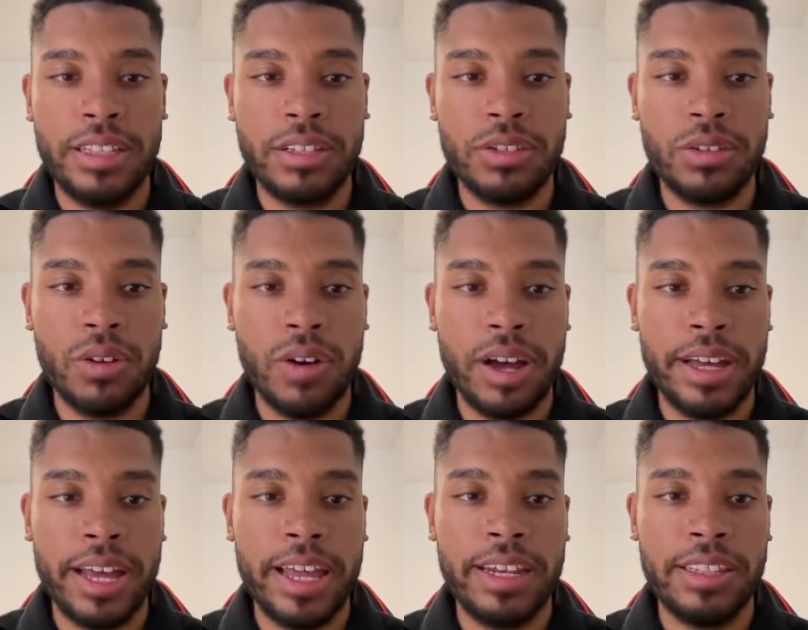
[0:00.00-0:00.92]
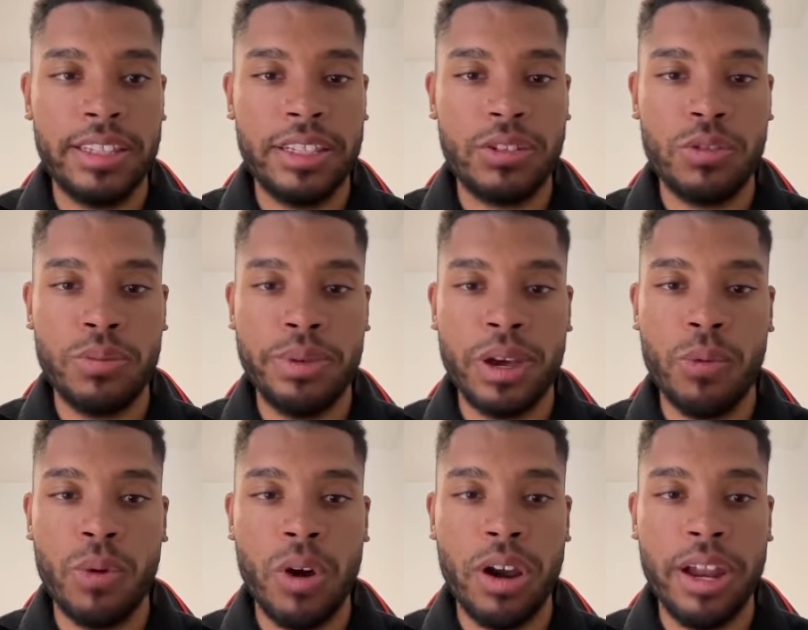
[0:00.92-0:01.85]
So again, this could be a
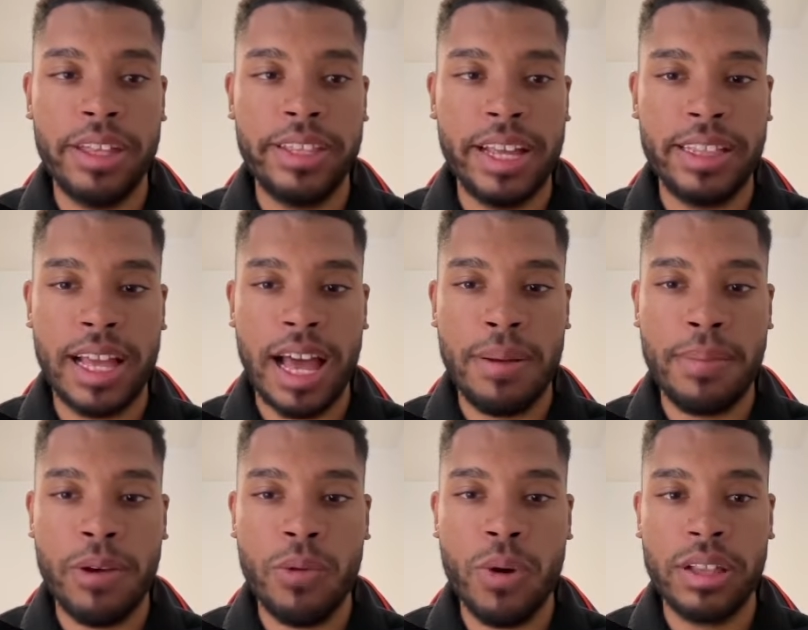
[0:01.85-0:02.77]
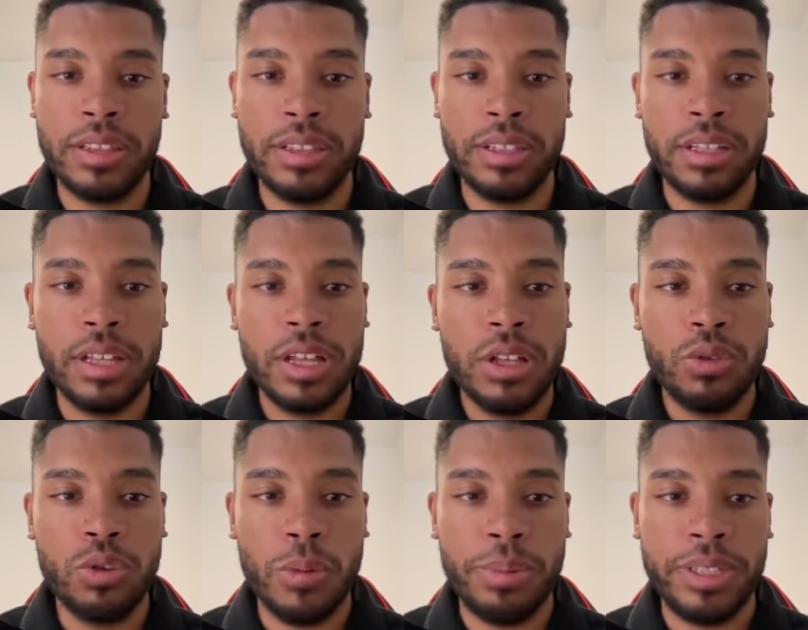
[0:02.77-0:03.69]
wallet that I might want to
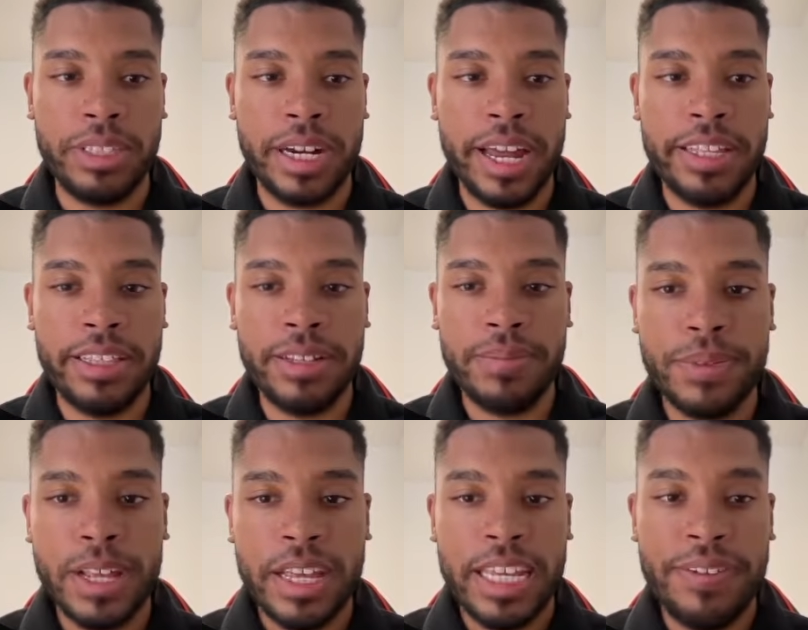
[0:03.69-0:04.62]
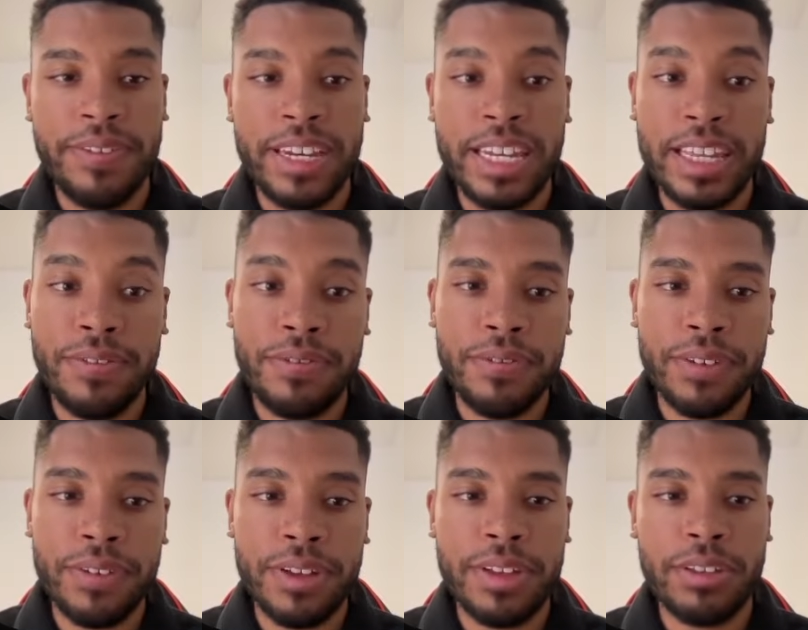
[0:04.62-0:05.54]
copy trade, even if,
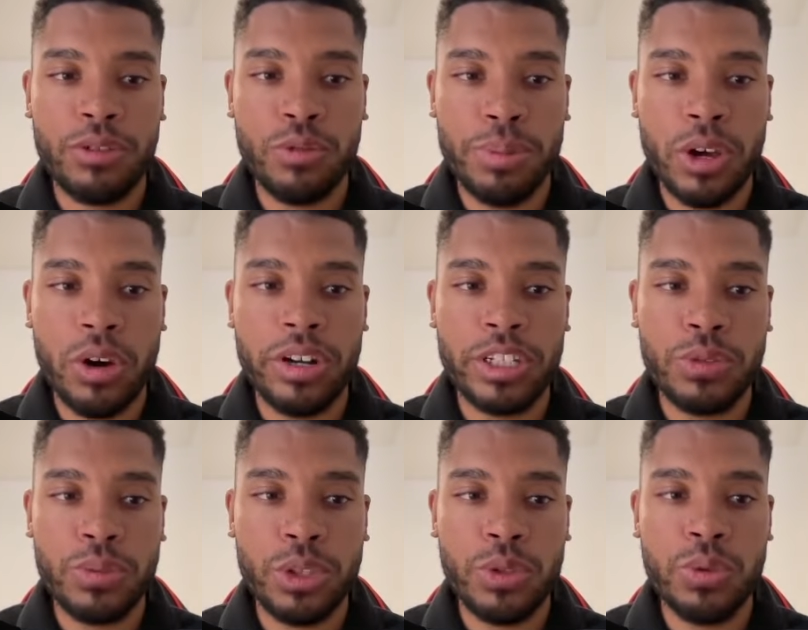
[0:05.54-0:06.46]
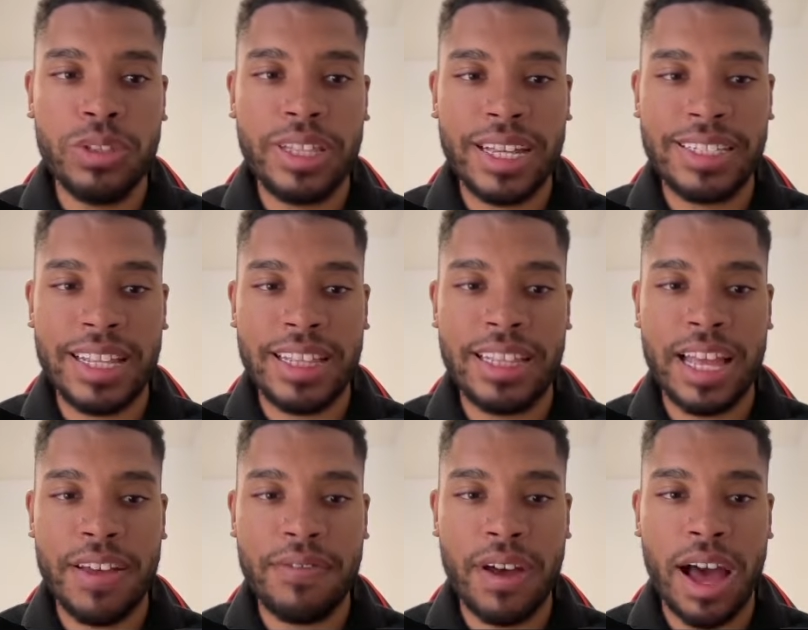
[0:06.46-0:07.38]
to be honest with you, doesn't
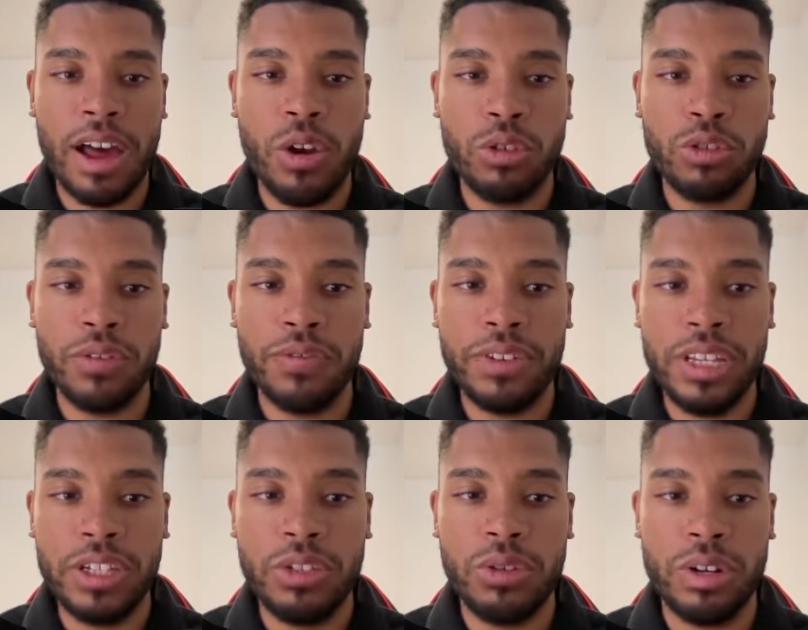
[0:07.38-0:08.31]
have a lot of history.